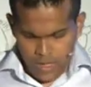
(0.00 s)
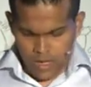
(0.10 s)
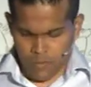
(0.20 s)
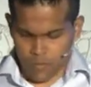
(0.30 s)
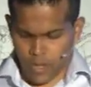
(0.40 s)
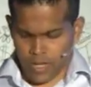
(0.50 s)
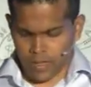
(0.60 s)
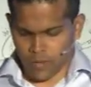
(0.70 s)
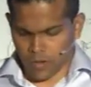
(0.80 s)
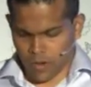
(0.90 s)
What
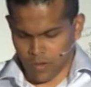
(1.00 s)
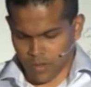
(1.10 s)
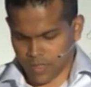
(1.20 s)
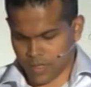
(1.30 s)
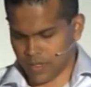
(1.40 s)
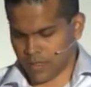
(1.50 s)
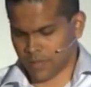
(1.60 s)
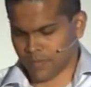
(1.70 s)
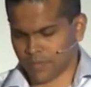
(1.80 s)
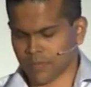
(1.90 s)
can go wrong?
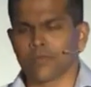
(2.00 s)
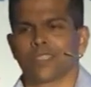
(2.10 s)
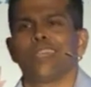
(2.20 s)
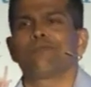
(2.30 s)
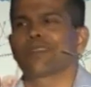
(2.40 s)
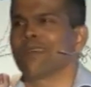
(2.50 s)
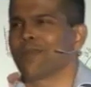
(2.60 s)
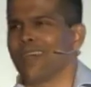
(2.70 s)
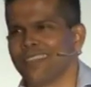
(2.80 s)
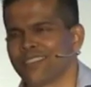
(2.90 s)
There's heaps of
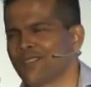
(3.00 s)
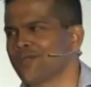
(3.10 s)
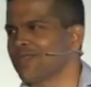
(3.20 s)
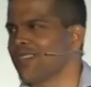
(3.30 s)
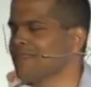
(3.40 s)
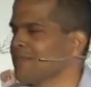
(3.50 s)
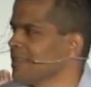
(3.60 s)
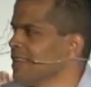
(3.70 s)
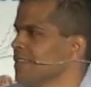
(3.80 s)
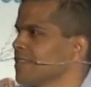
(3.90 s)
compliance issues, right?
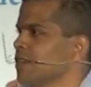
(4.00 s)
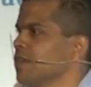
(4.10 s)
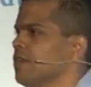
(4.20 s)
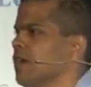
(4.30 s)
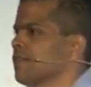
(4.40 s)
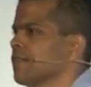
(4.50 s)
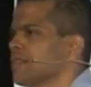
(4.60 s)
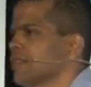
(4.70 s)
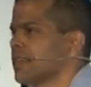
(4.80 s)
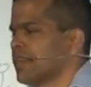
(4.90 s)
So you have
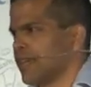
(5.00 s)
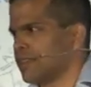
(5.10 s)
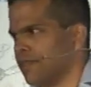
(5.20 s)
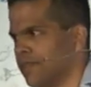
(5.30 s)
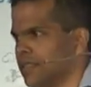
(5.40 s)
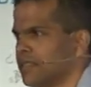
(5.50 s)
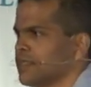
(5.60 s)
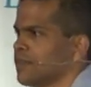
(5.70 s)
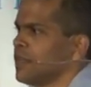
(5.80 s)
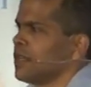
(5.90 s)
the tax
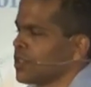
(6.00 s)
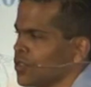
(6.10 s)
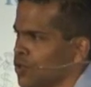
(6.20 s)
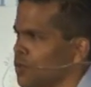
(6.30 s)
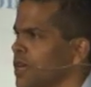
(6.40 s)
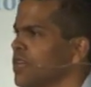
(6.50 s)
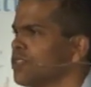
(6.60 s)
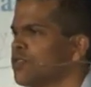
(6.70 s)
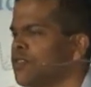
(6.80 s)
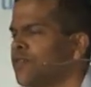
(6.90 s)
office, super
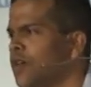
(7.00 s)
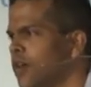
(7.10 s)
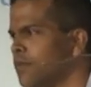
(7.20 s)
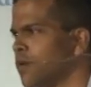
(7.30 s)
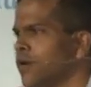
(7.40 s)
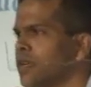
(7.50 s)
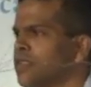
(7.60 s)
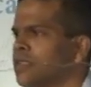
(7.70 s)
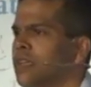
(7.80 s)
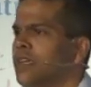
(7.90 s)
issues if you've got
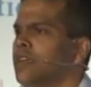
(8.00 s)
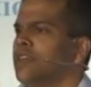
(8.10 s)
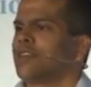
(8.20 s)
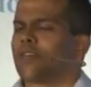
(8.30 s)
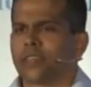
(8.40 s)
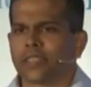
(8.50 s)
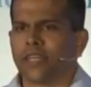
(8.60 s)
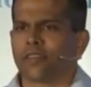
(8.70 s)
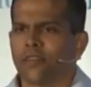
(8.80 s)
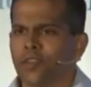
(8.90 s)
employees, you've got the
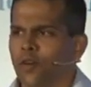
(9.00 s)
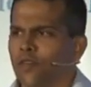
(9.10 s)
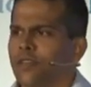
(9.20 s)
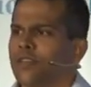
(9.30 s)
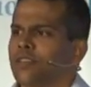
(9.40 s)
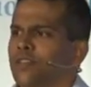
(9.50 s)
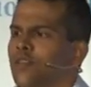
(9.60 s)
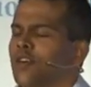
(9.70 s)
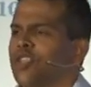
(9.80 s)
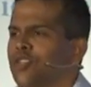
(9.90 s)
state revenue office,
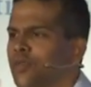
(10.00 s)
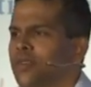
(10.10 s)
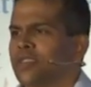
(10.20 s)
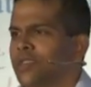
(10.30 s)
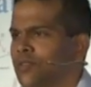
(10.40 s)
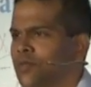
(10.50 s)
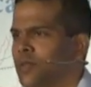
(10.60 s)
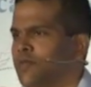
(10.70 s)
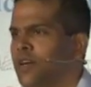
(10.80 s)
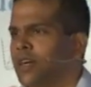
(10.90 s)
you've got insurance issues
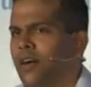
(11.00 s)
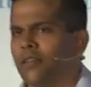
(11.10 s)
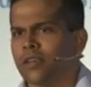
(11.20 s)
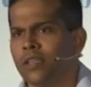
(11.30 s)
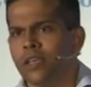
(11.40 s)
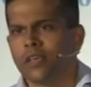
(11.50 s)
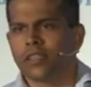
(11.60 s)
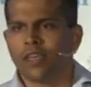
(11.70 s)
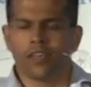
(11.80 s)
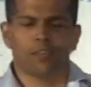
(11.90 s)
with work cover,
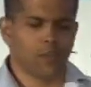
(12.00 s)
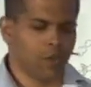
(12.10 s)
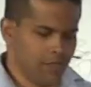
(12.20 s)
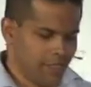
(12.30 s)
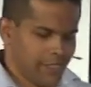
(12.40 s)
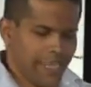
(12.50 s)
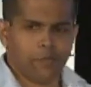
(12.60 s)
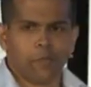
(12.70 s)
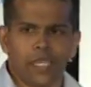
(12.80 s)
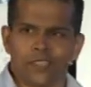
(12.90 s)
then you've got
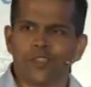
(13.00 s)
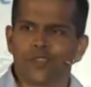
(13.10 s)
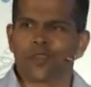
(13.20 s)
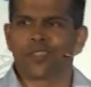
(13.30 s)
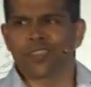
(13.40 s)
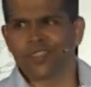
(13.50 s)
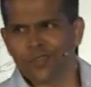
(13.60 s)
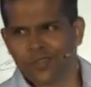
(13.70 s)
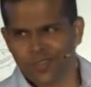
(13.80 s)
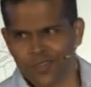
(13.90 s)
state-based insurance
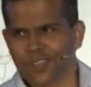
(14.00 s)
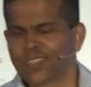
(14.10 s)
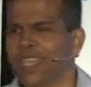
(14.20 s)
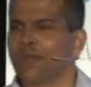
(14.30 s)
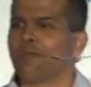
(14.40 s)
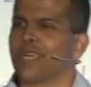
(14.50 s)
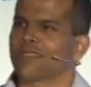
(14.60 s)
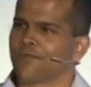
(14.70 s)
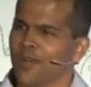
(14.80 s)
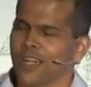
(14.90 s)
issues, you've got
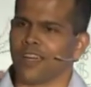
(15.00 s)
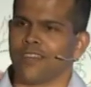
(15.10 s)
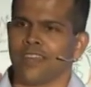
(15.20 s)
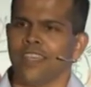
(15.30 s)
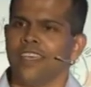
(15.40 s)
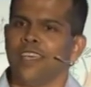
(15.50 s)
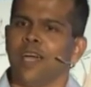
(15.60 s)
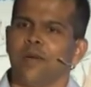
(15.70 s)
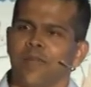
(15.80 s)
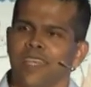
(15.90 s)
state-based work cover.
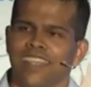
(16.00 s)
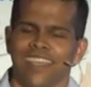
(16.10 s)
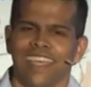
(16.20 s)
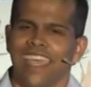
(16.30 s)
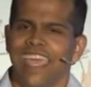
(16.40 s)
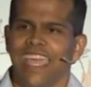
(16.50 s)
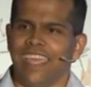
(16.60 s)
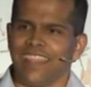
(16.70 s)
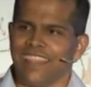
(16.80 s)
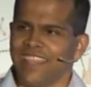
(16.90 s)
I mean,
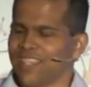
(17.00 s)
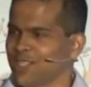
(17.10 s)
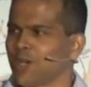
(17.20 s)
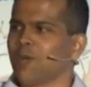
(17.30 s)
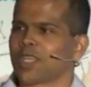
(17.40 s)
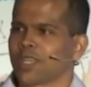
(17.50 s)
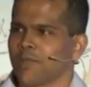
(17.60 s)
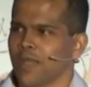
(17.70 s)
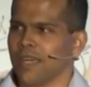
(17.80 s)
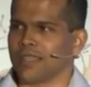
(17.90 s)
there's so much
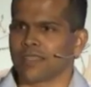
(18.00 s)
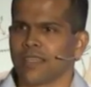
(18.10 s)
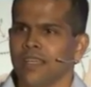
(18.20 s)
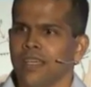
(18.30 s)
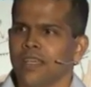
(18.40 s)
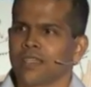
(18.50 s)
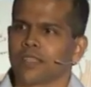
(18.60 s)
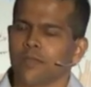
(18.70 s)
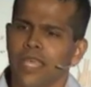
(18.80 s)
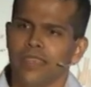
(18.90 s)
compliance.
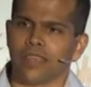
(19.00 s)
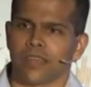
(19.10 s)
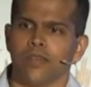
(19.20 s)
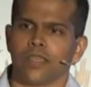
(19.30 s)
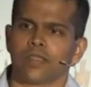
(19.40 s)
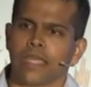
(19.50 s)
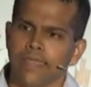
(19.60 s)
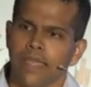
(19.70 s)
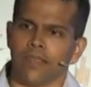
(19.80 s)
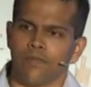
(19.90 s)
So the main thing to do is to
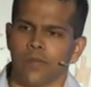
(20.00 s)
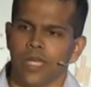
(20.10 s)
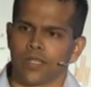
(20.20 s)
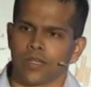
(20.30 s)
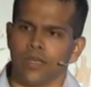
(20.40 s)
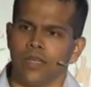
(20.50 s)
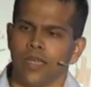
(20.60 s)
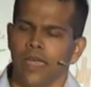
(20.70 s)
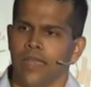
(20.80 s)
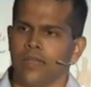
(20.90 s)
get that information
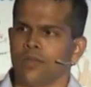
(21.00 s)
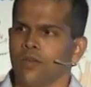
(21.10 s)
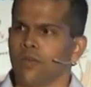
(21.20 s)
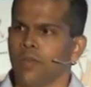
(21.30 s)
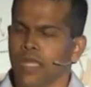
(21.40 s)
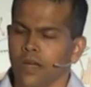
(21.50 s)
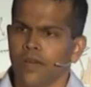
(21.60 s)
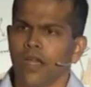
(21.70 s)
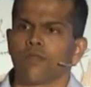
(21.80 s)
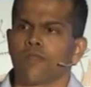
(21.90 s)
and to be
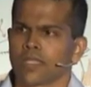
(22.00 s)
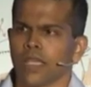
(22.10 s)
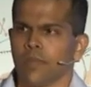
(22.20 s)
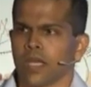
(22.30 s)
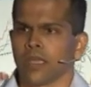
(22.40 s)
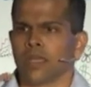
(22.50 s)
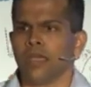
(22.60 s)
aware of what's happening.